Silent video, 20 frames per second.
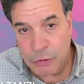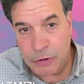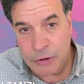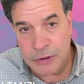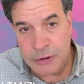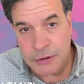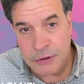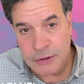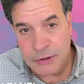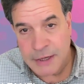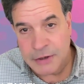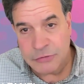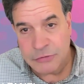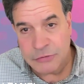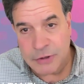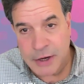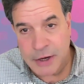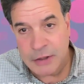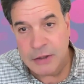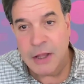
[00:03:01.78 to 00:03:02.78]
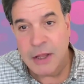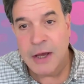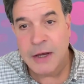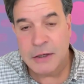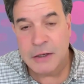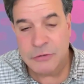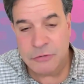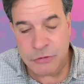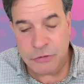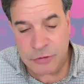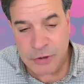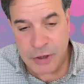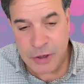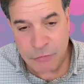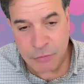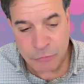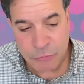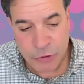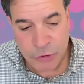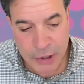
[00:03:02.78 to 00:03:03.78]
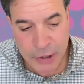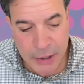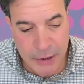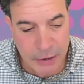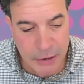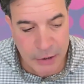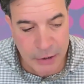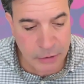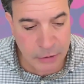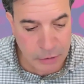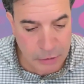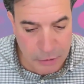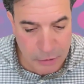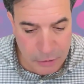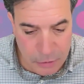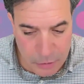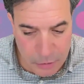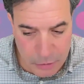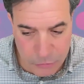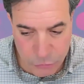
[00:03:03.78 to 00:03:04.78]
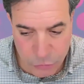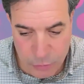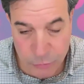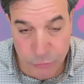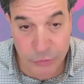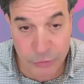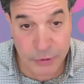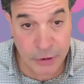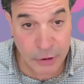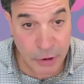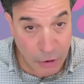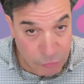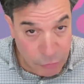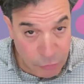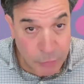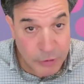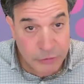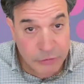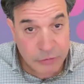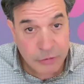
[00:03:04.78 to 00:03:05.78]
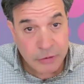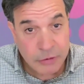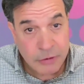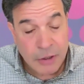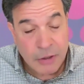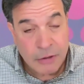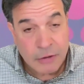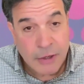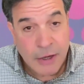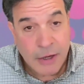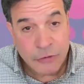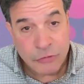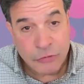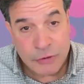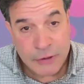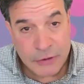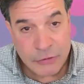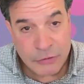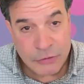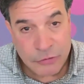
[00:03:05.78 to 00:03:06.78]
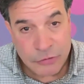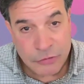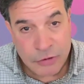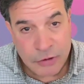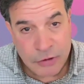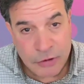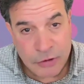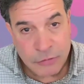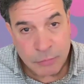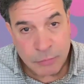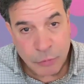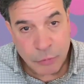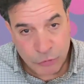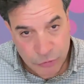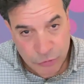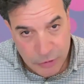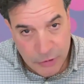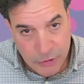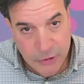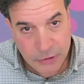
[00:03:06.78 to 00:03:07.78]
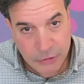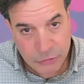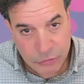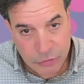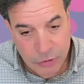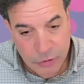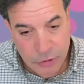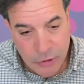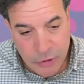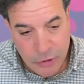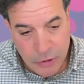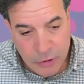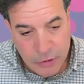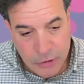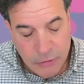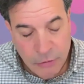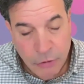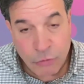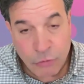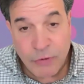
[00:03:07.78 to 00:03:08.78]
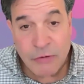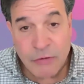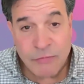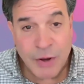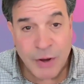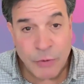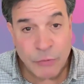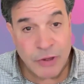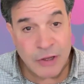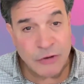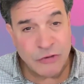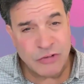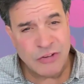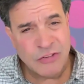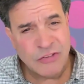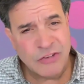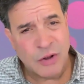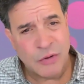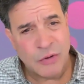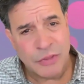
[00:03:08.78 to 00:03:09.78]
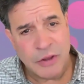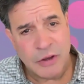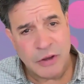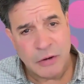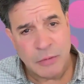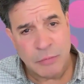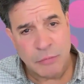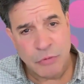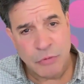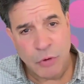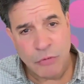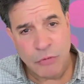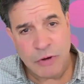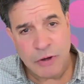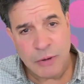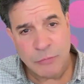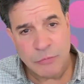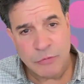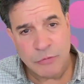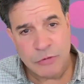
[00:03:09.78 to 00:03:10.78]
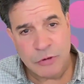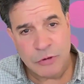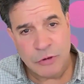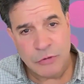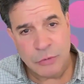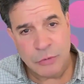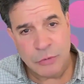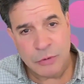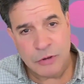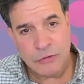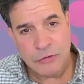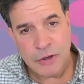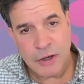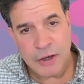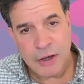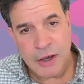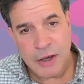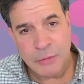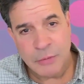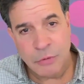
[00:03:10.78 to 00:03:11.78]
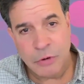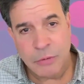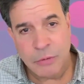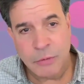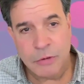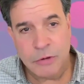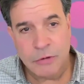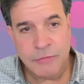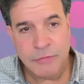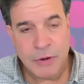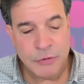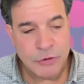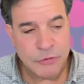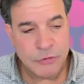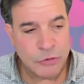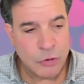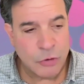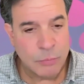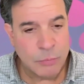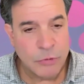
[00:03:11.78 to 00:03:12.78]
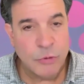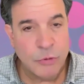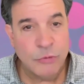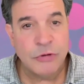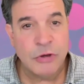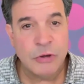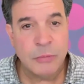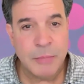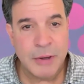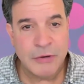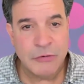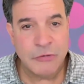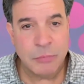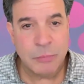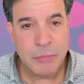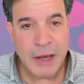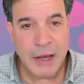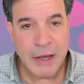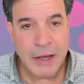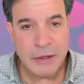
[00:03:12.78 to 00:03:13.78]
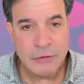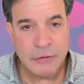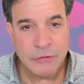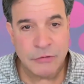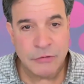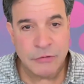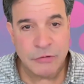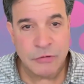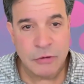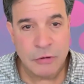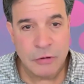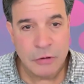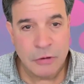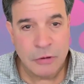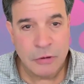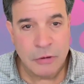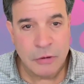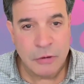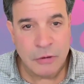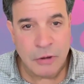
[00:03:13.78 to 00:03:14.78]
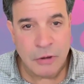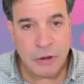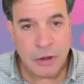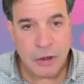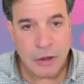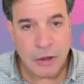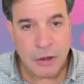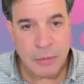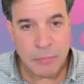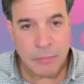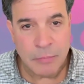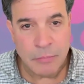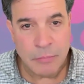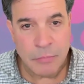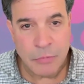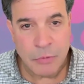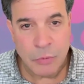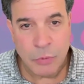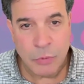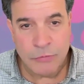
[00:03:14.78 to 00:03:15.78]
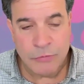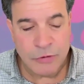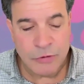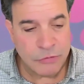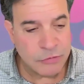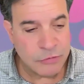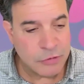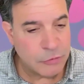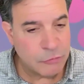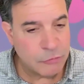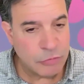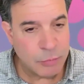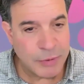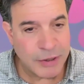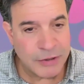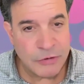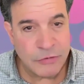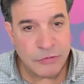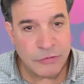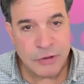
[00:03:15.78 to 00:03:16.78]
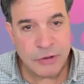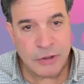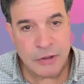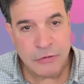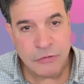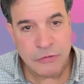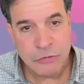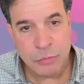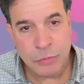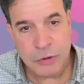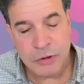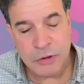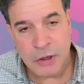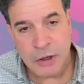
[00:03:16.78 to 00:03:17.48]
in the last dialogue and just now from Renee, in terms of the government and national agencies pushing this, there are great foundations out there, programs that are doing this. I work with a foundation called Music Men's Minds, who have just done tremendous things with